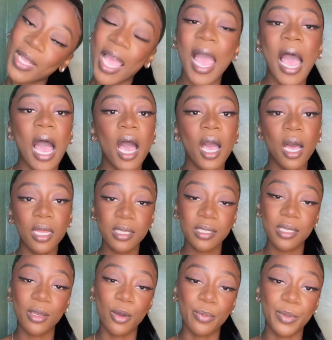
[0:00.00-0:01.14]
I honestly
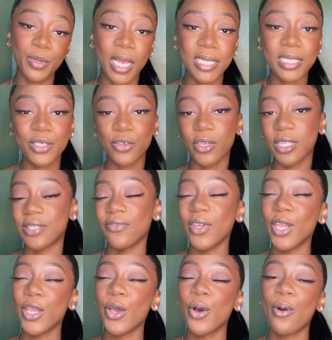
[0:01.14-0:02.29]
hope you guys enjoy this
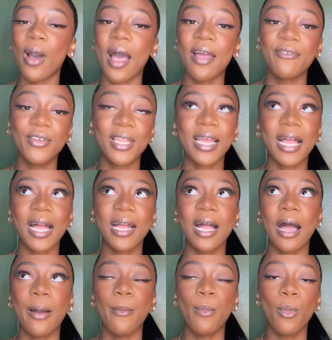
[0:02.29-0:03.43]
video. I feel like I
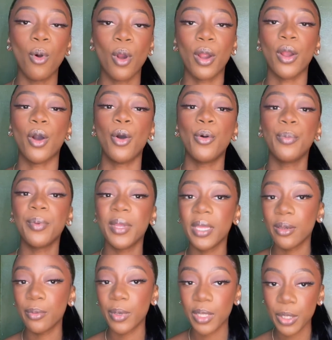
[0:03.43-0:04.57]
got more
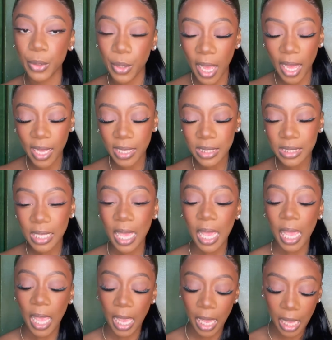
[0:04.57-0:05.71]
open with you guys,
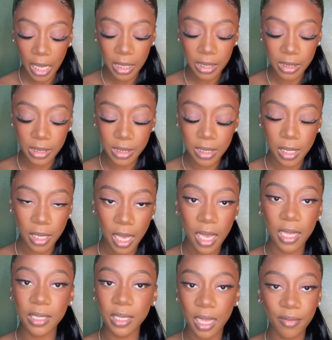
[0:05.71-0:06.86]
and yeah,
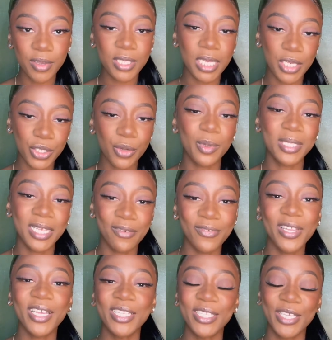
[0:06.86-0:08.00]
the conversation will definitely
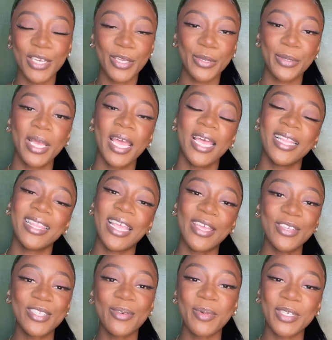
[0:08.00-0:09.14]
continue. Thank you
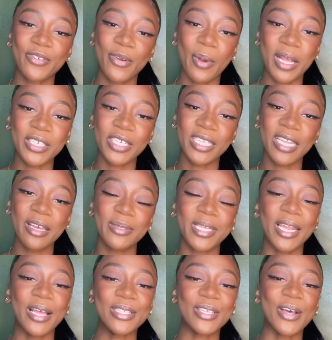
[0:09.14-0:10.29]
so much for watching, loves, and
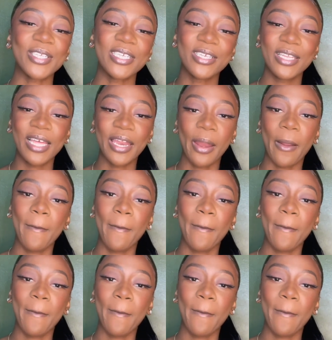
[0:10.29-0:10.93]
I'll talk to you later.